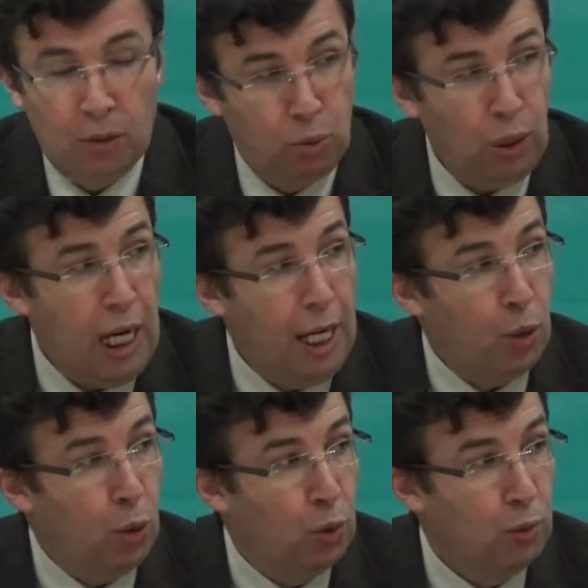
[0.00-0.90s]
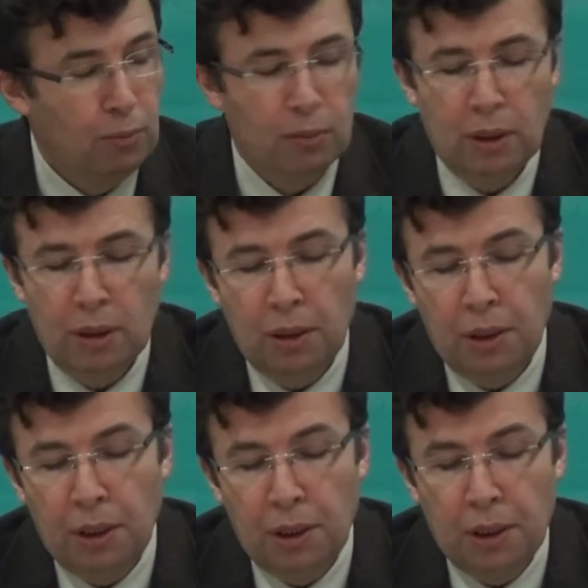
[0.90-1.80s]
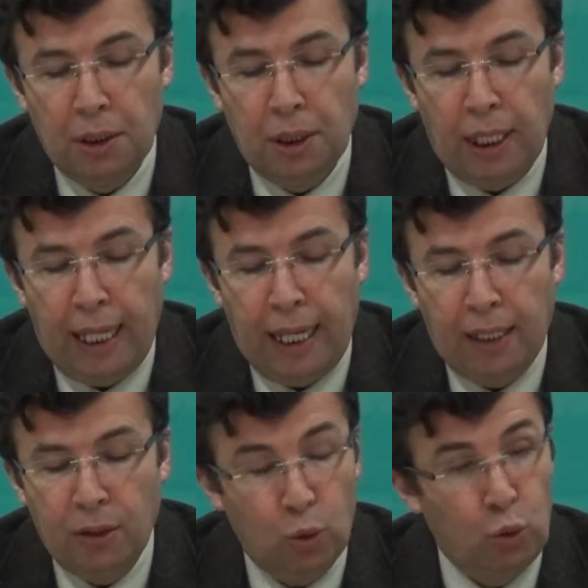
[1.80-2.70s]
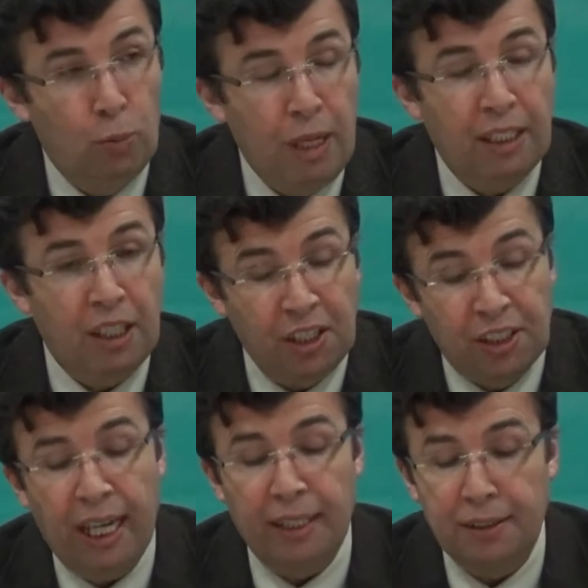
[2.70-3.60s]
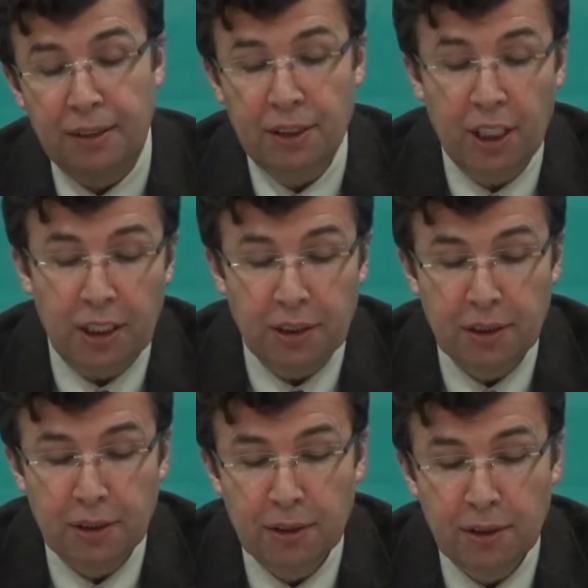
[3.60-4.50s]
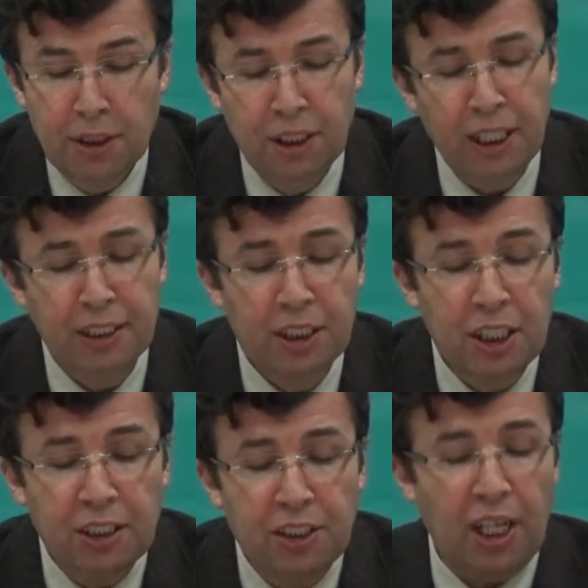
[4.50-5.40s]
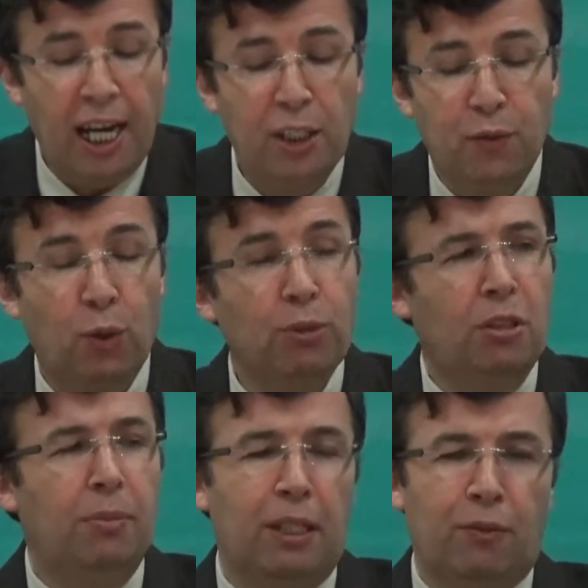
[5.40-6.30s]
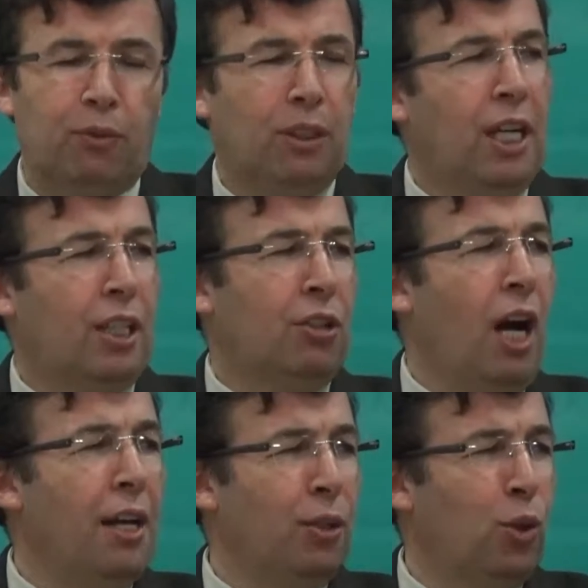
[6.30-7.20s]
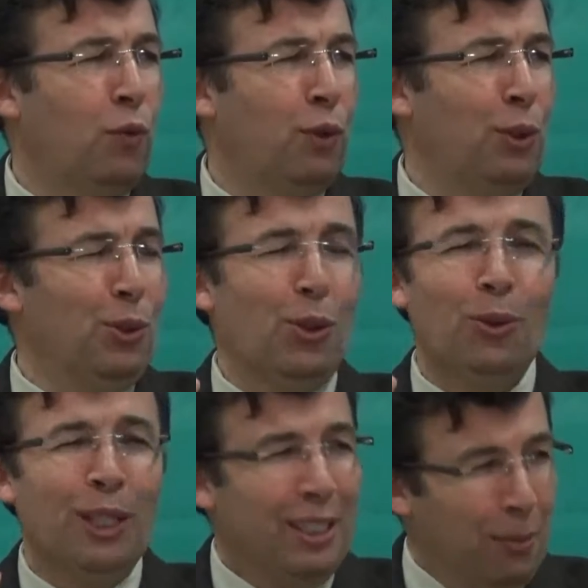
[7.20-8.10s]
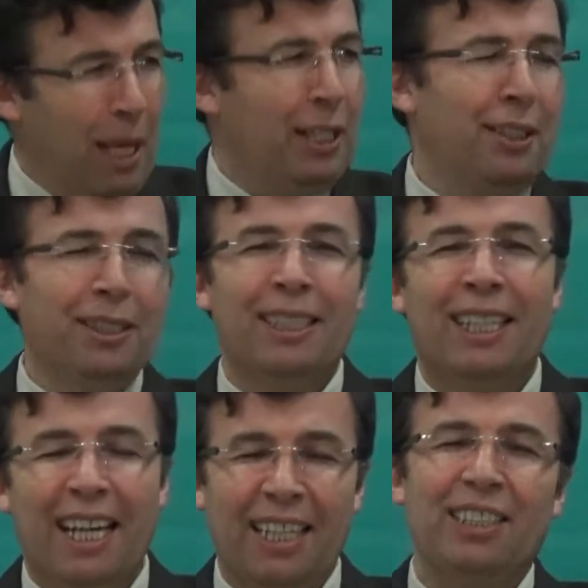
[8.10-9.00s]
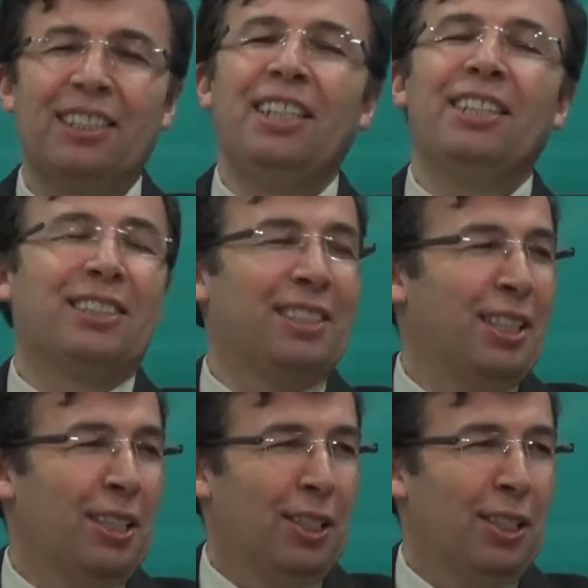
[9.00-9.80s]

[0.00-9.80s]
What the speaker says: to argue, and to make their case. The Greeks retired from the debate. They are tired of, debating, and the Greeks,